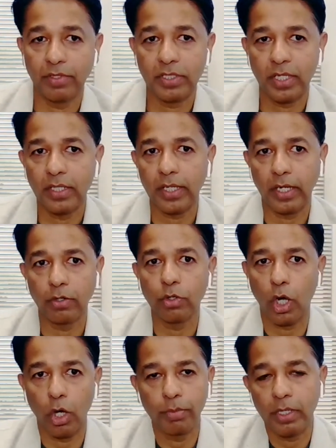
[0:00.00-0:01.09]
Having said that, I
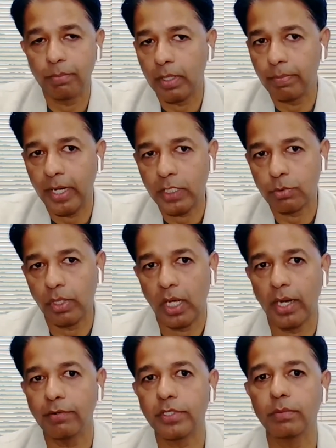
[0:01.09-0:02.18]
don't know how many big banks will
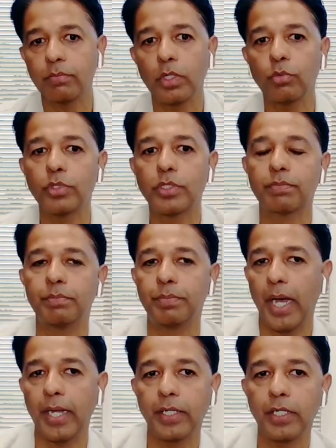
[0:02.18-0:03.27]
hire someone who is
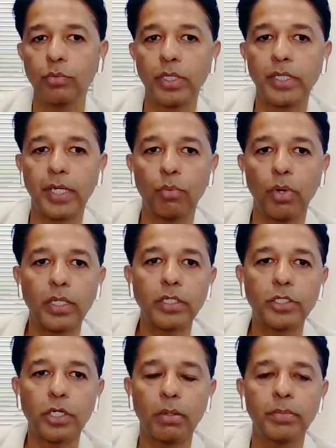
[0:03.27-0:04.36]
brand new and day one
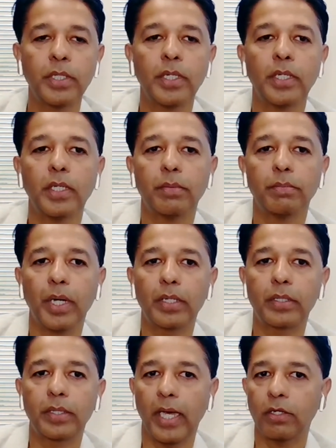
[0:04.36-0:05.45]
in the job.
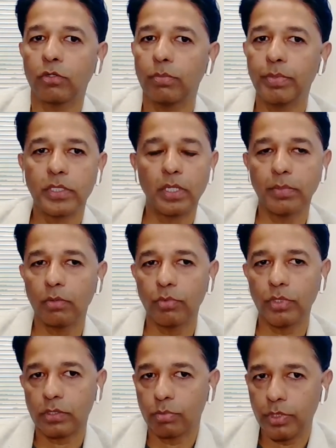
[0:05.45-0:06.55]
but that could be something
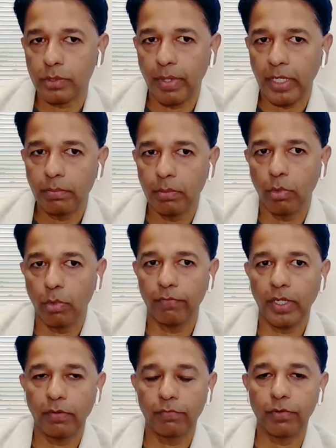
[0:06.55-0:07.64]
which might be
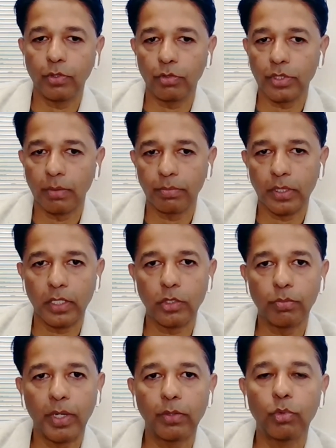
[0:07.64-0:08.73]
motivating for you, or something
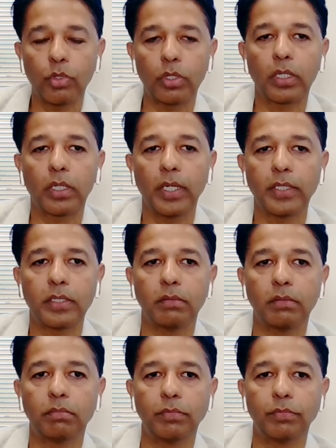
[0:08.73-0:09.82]
that you might work. As
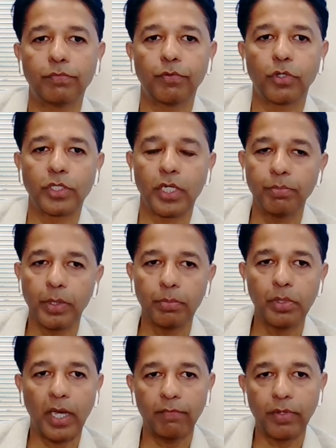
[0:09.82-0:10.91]
in, for some
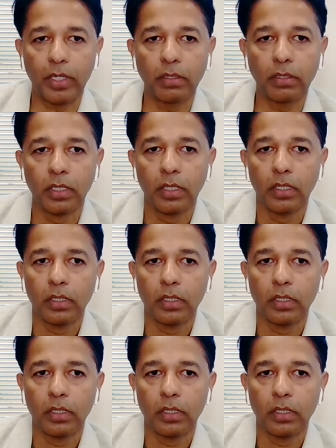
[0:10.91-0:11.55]
people, having